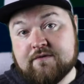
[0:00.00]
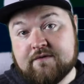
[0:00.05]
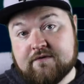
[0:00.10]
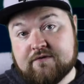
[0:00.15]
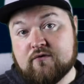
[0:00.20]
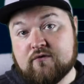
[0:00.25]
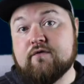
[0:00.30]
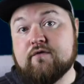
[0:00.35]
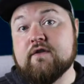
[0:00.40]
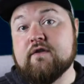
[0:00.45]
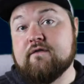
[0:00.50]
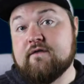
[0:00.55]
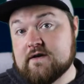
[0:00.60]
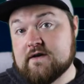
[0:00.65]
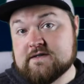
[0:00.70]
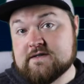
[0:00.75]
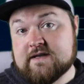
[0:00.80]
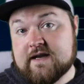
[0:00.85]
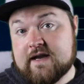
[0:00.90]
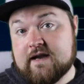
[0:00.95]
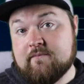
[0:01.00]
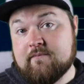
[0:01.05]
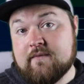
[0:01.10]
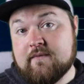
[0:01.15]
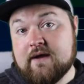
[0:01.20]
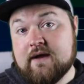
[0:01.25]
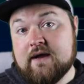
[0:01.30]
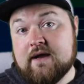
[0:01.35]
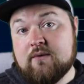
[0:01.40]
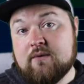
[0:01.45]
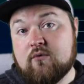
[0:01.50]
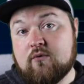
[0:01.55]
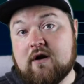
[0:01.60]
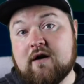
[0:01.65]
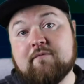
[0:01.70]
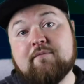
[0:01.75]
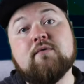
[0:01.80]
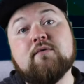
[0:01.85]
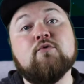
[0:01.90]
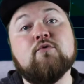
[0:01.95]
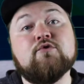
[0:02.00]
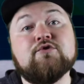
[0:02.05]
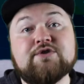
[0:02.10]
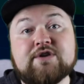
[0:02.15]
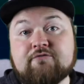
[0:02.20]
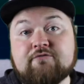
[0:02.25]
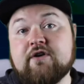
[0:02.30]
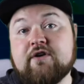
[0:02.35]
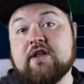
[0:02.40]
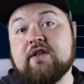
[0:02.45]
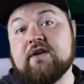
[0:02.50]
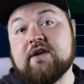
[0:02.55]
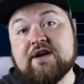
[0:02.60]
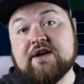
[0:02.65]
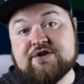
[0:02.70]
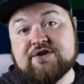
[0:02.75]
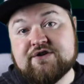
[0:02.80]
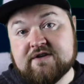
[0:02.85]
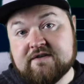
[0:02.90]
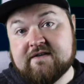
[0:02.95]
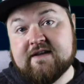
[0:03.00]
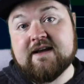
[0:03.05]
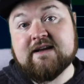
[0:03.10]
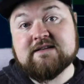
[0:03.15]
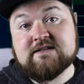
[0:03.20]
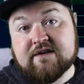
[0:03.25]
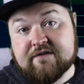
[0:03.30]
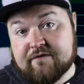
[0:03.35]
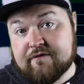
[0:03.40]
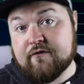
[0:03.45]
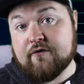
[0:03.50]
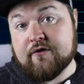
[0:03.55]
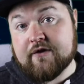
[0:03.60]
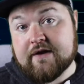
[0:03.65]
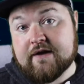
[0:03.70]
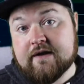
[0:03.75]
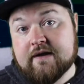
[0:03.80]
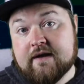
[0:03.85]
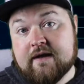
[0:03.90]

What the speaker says: So for the first time, we'll have promotion and relegation tested fully,